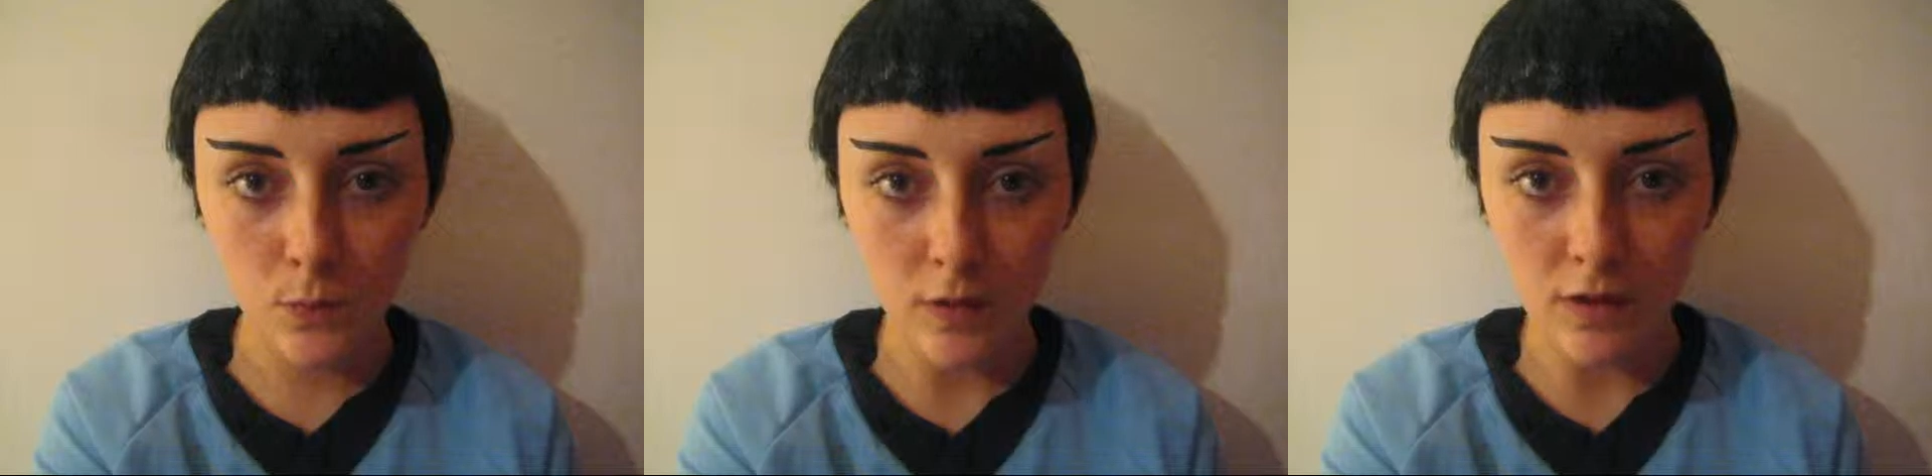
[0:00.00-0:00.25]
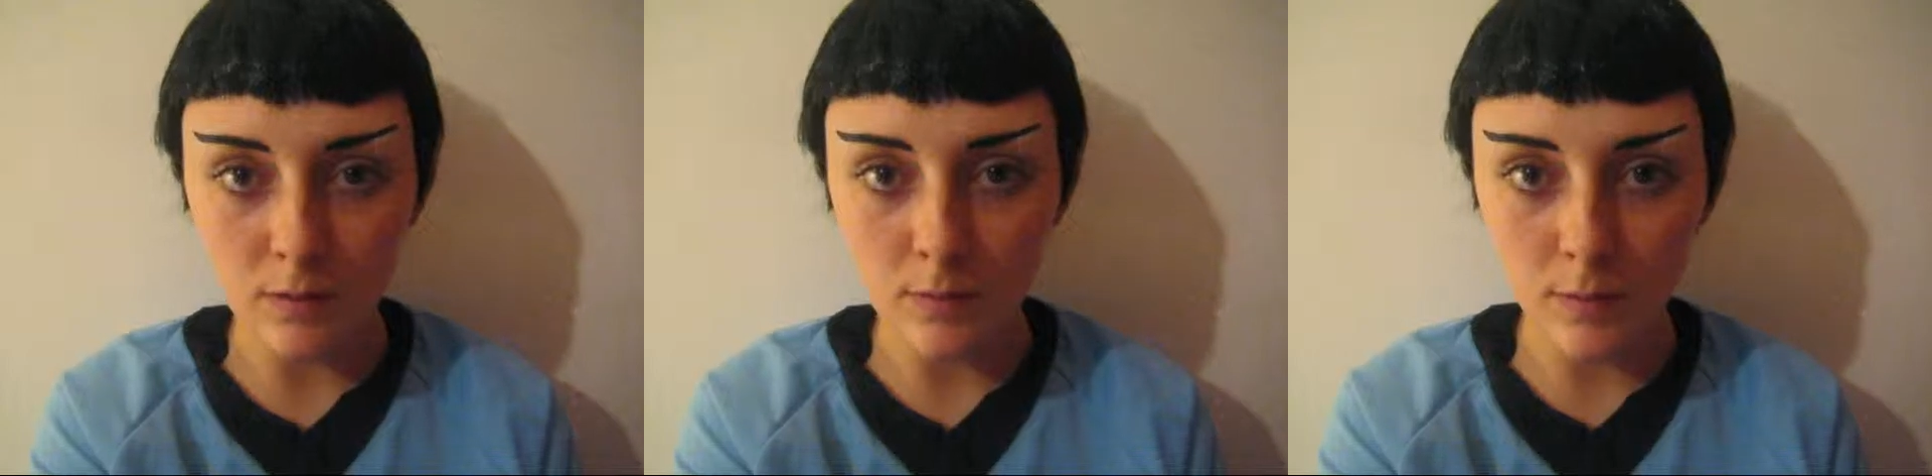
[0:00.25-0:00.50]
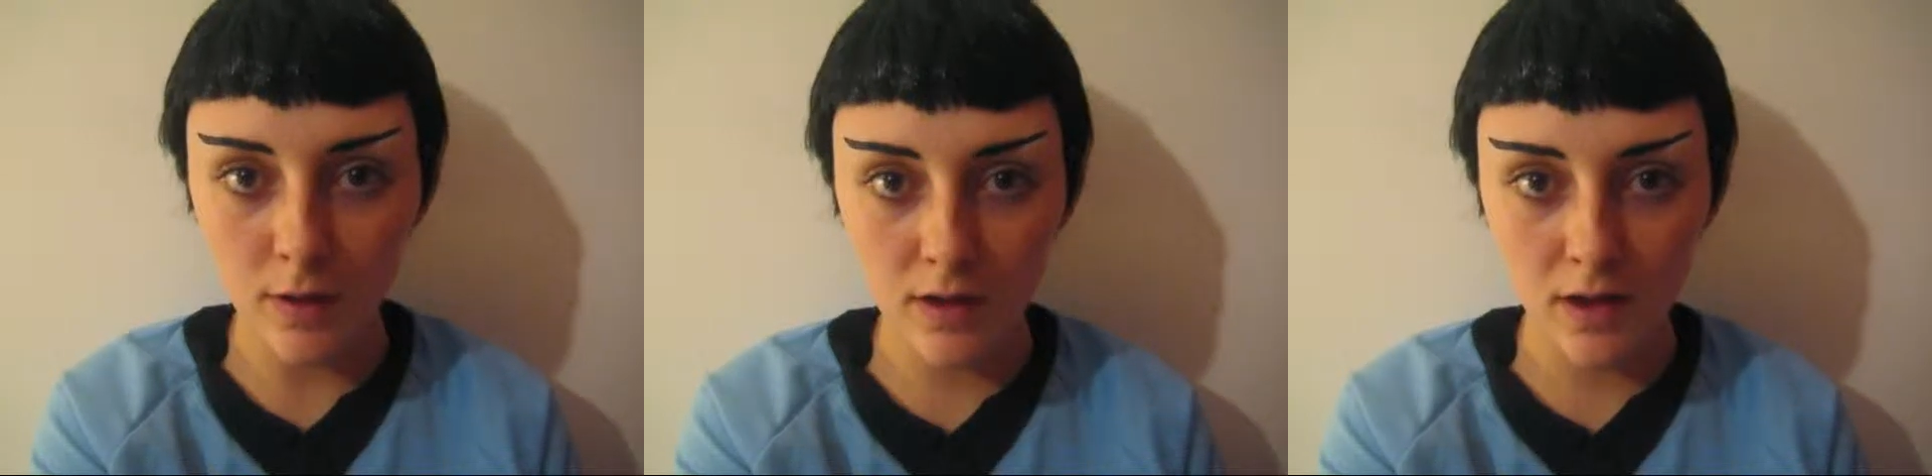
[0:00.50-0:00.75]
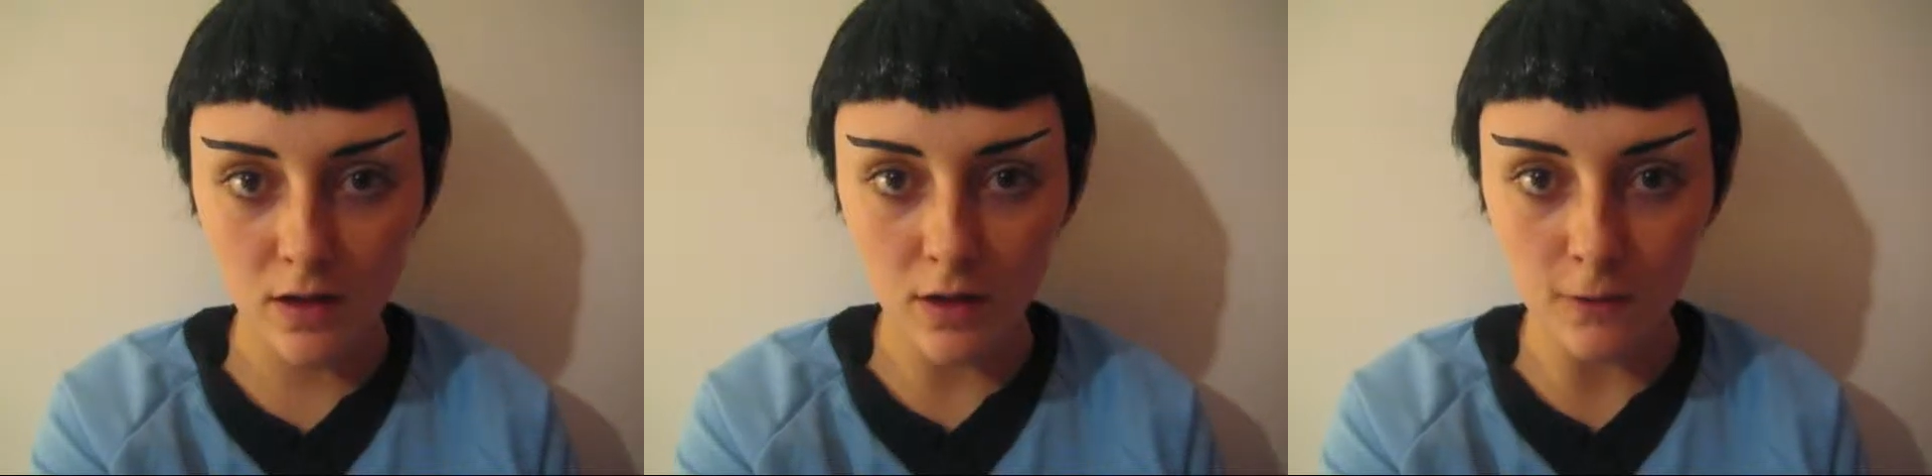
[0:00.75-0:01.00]
welcome to
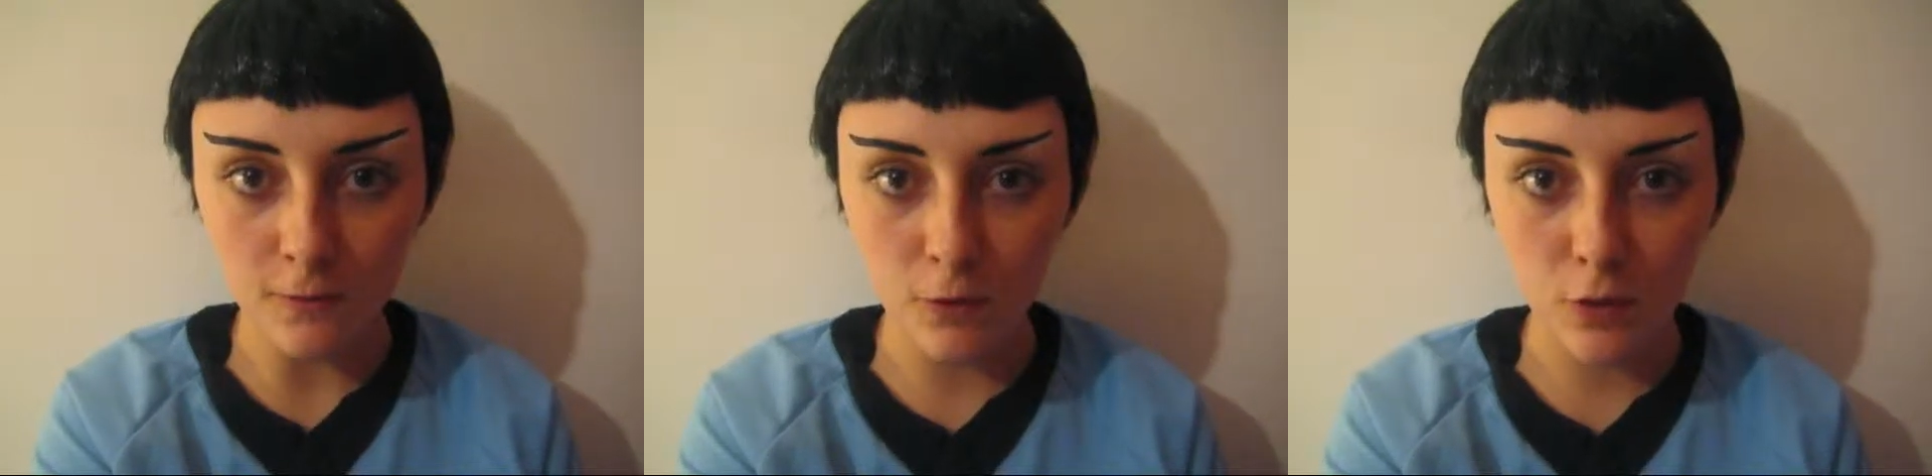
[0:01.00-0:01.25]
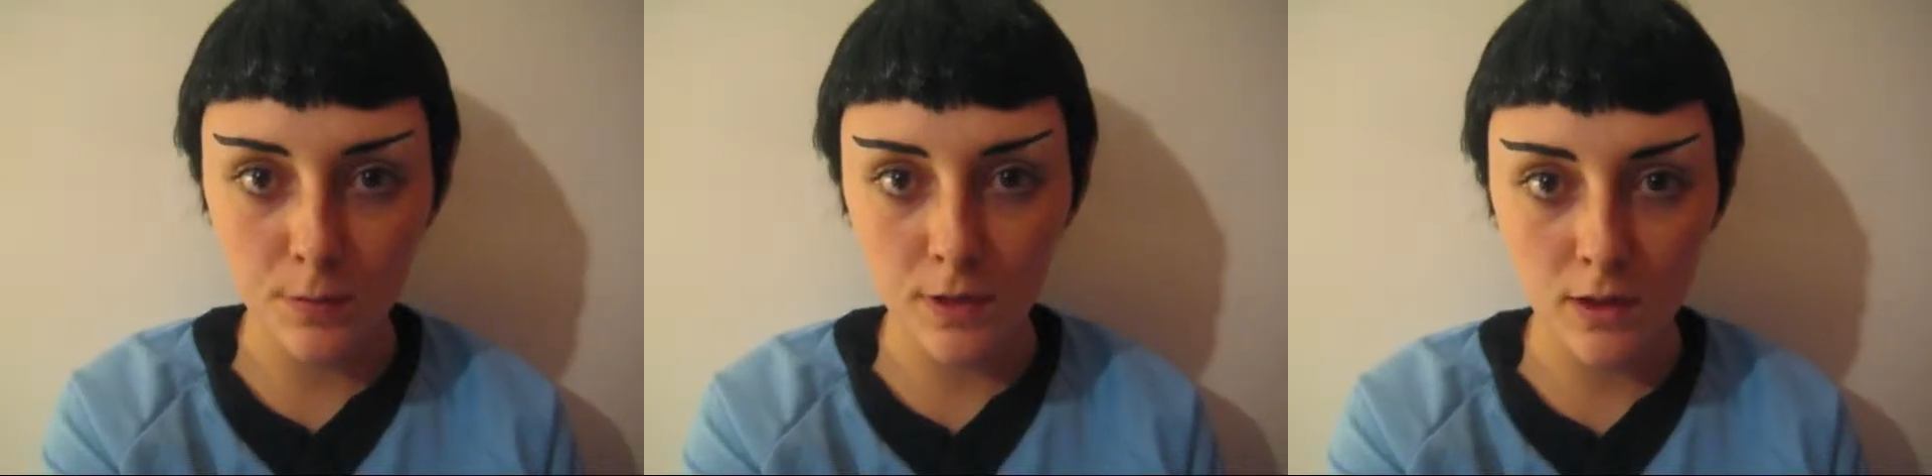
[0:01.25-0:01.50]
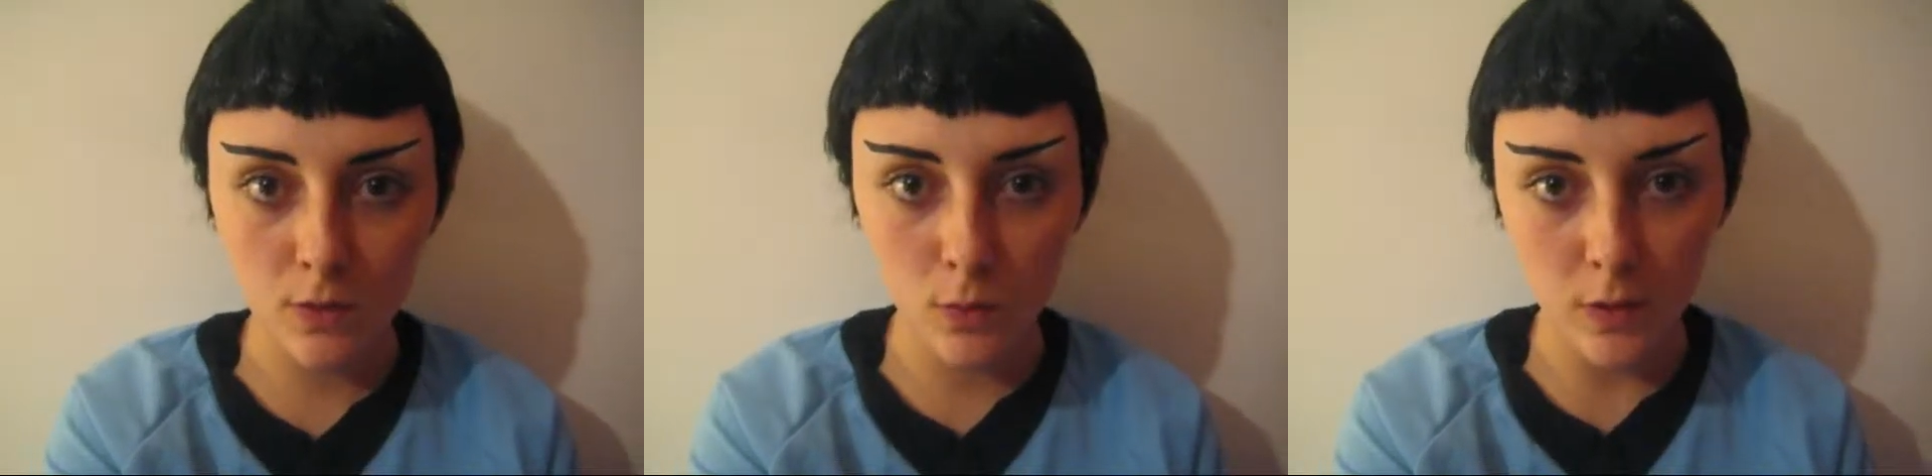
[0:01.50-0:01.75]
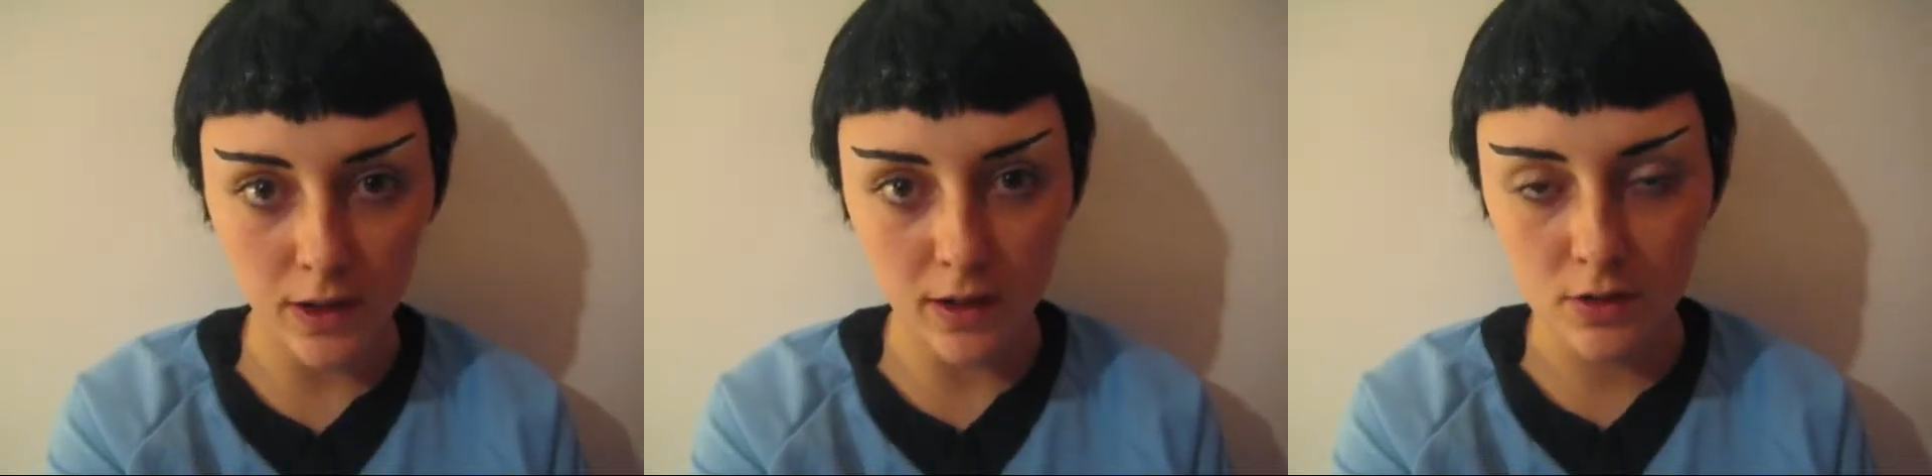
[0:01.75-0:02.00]
Monday on
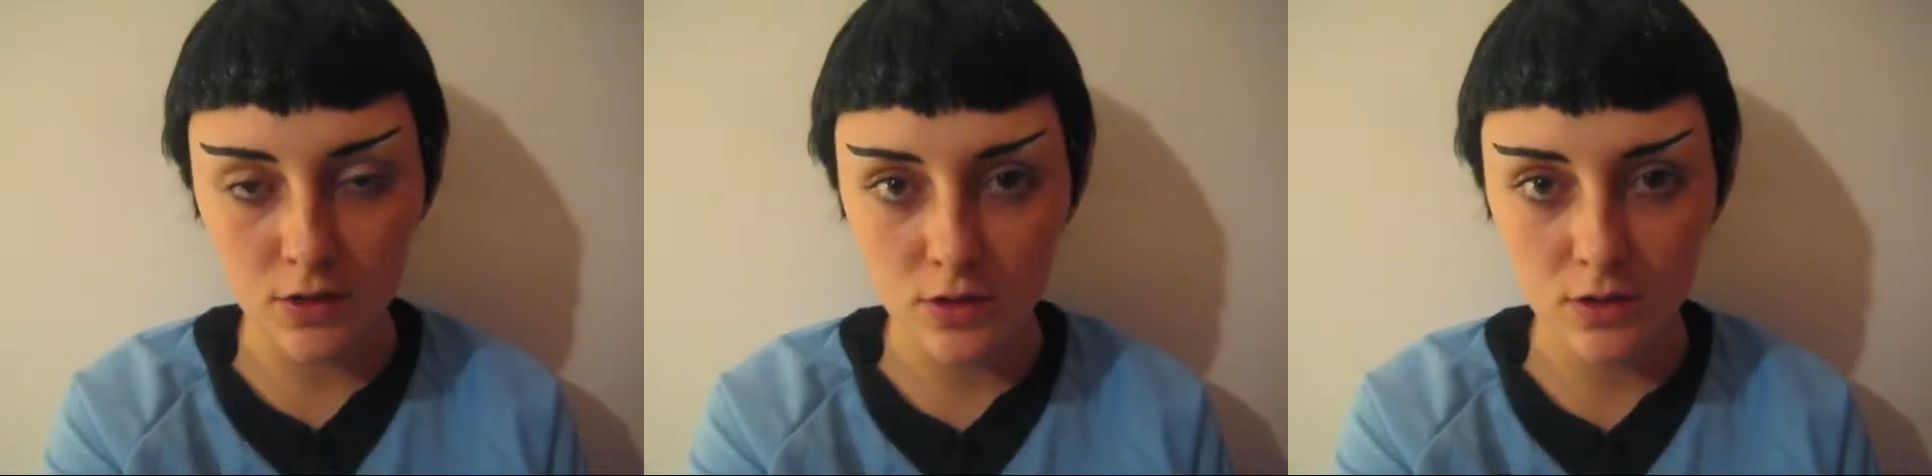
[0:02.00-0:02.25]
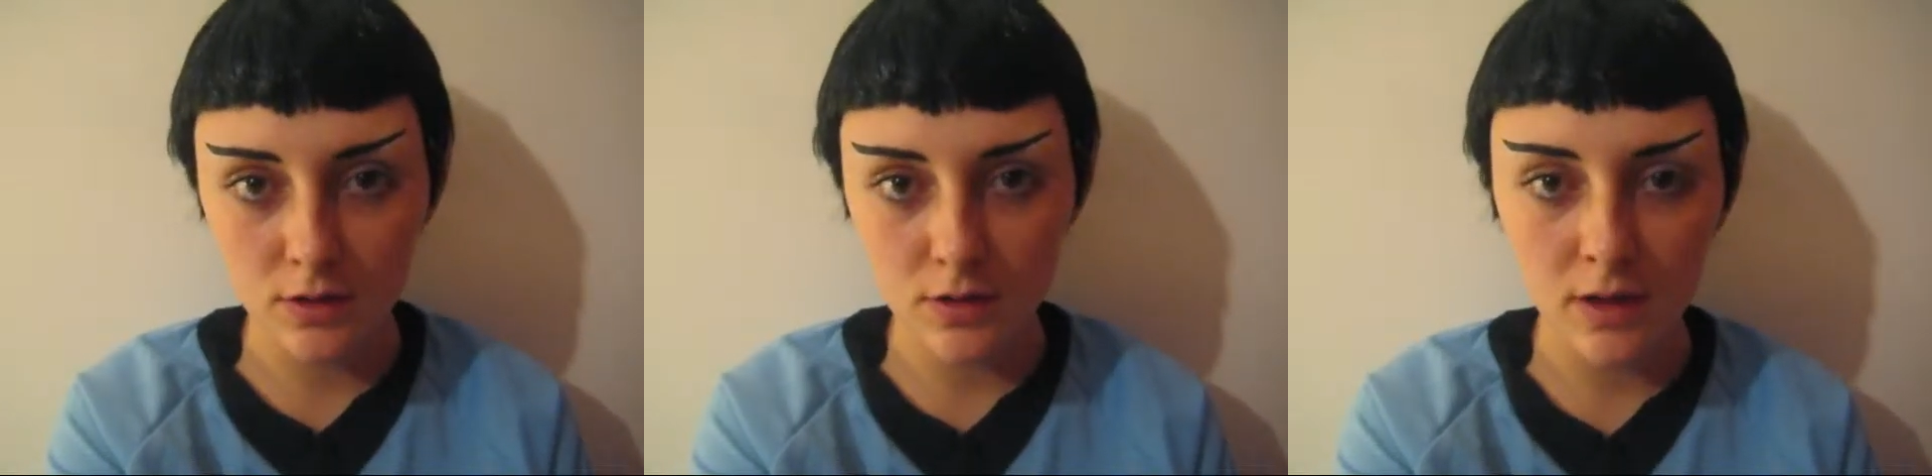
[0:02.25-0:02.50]
4P1H.